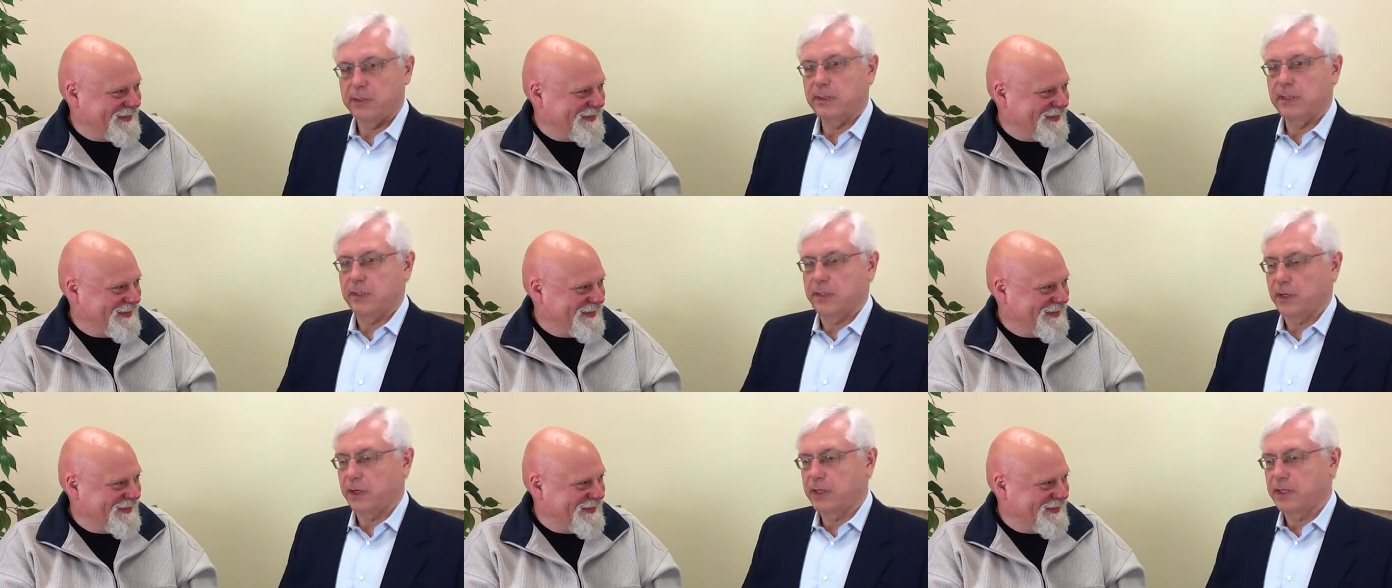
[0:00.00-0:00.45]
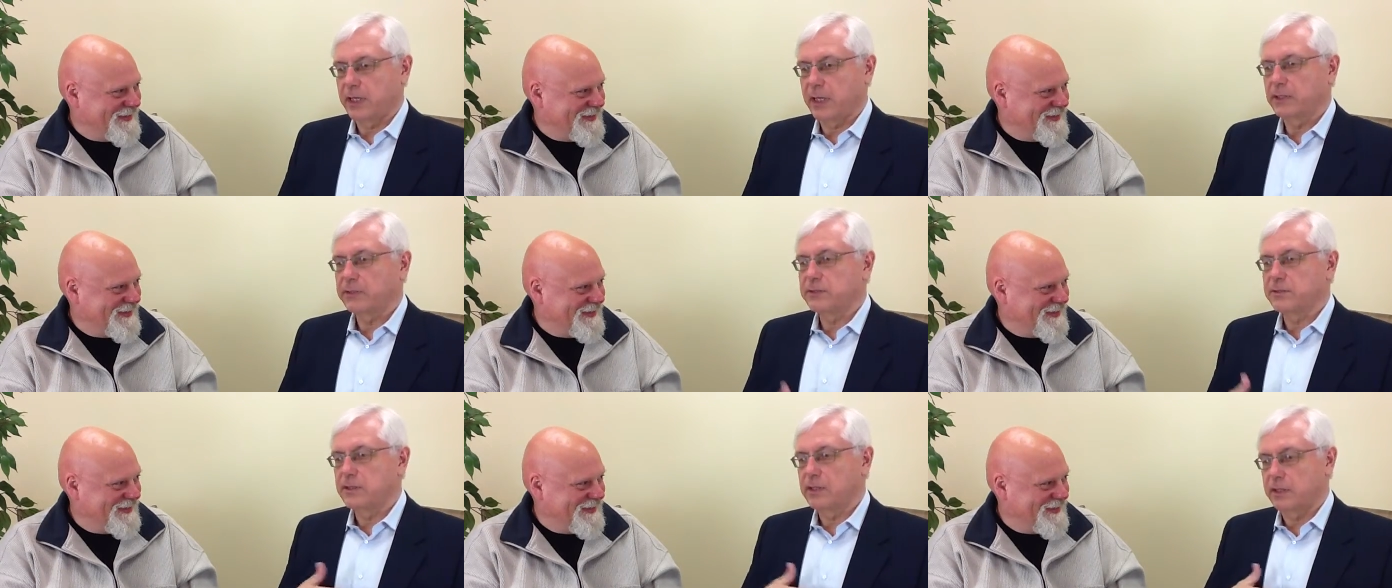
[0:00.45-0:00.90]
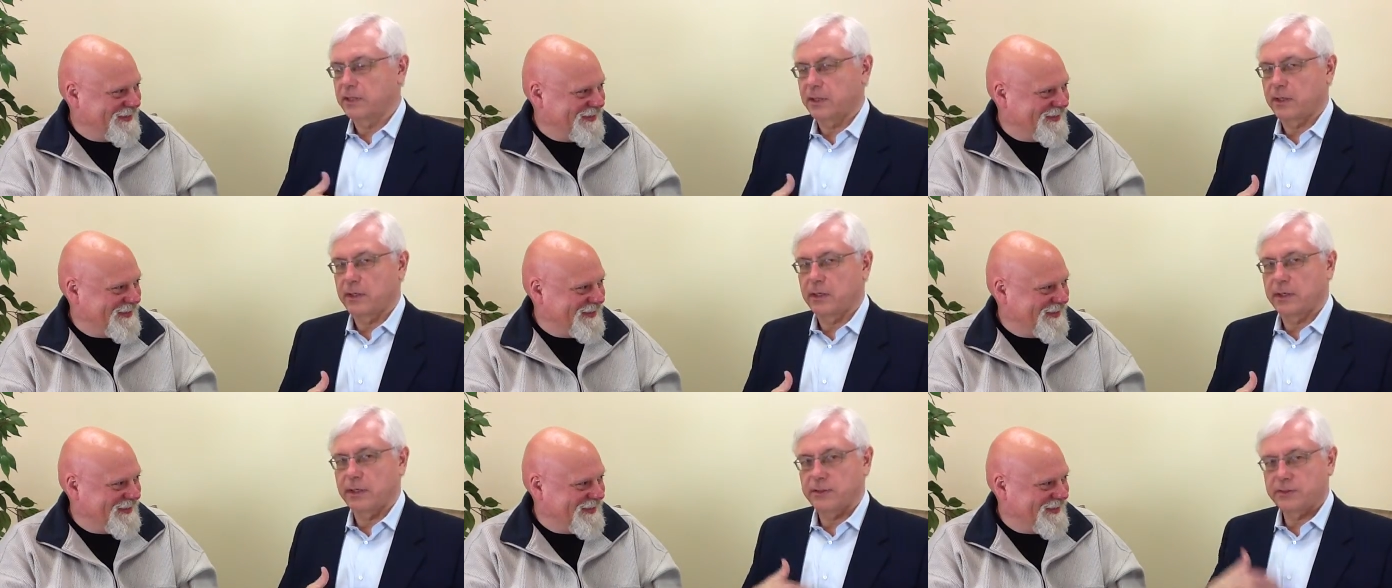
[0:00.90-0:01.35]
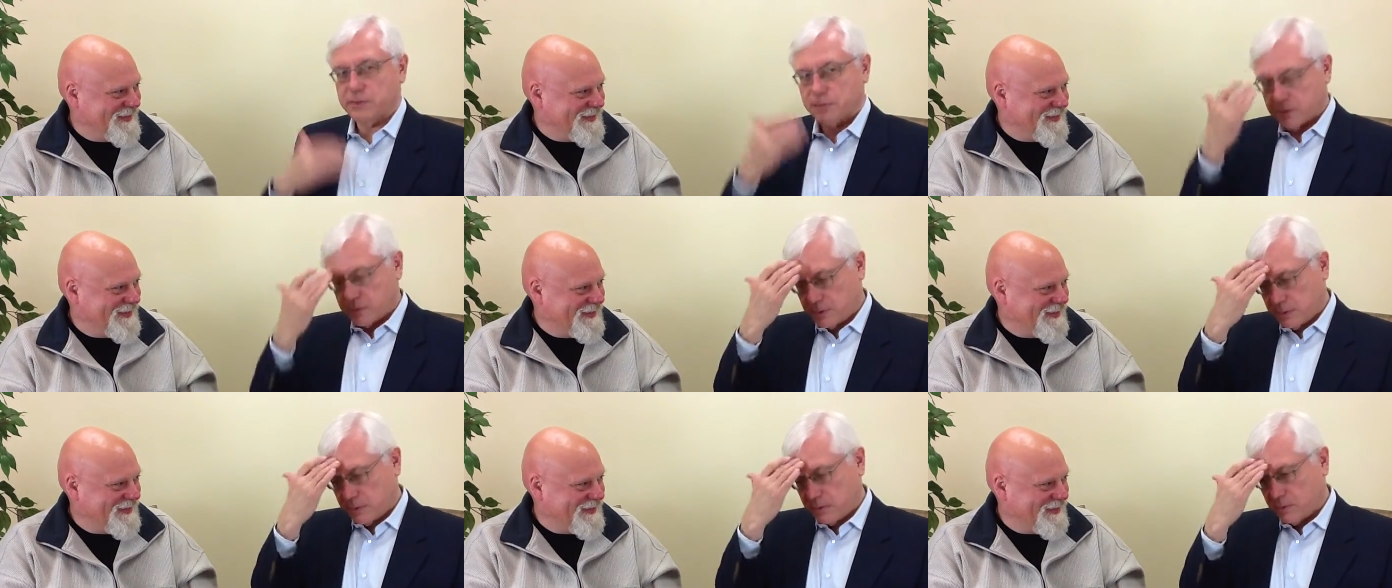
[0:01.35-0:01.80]
Speaker 1: In our guts, in our hearts,
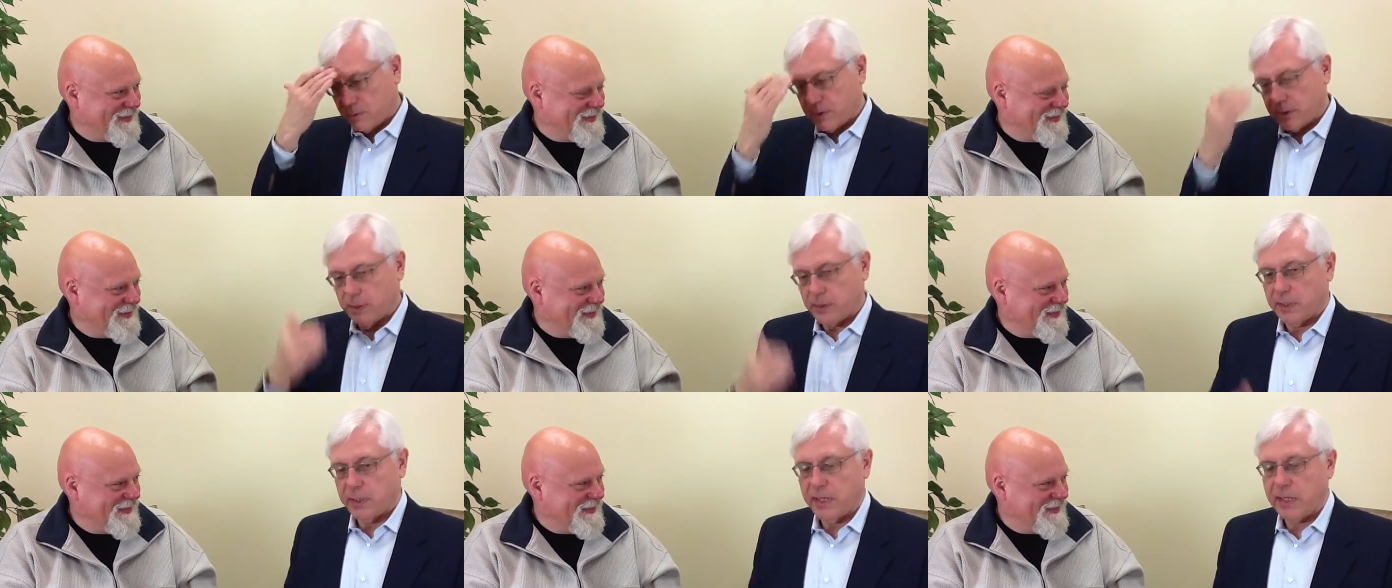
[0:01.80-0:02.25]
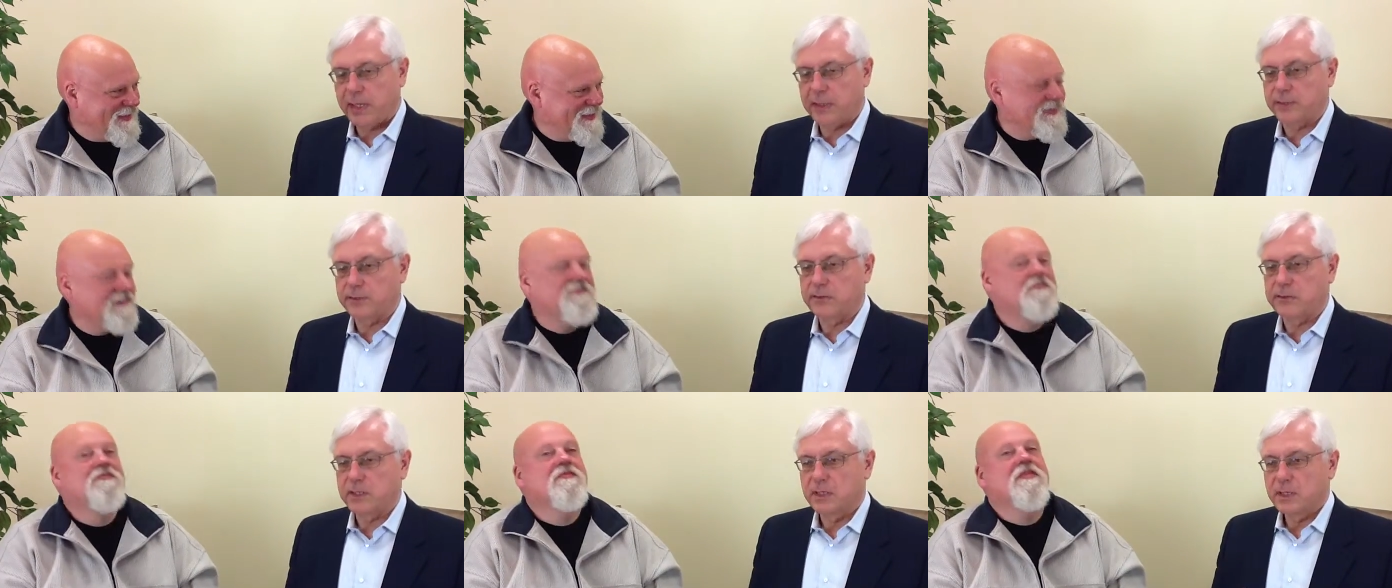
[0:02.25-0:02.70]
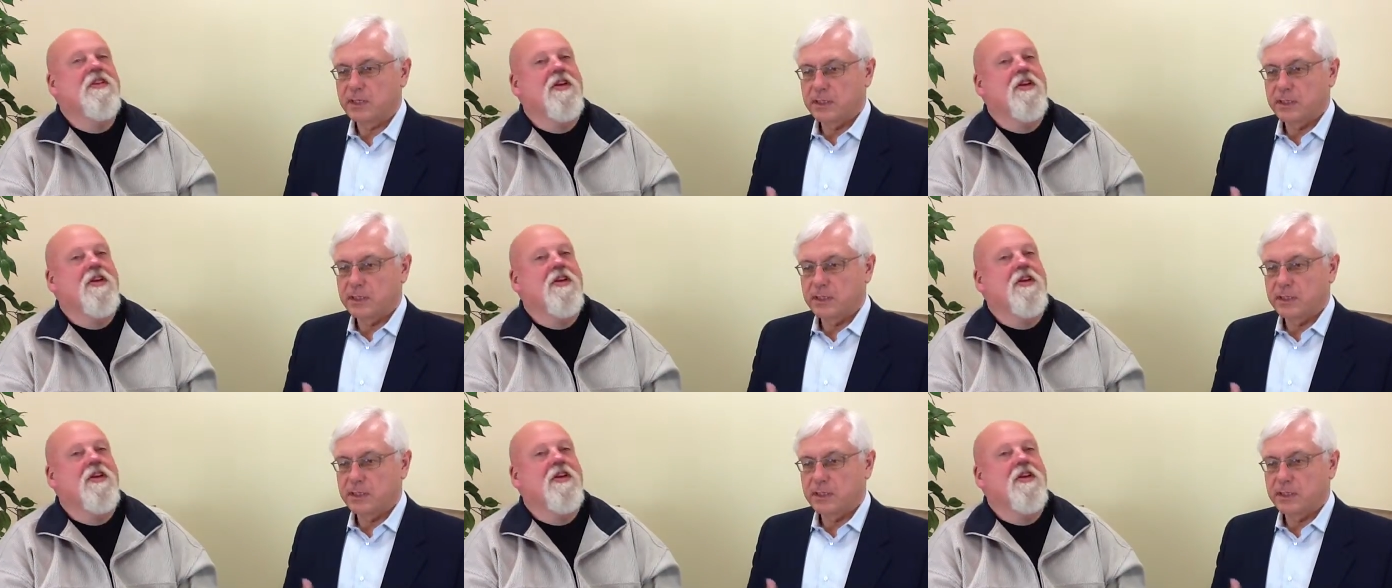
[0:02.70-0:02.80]
or in our heads.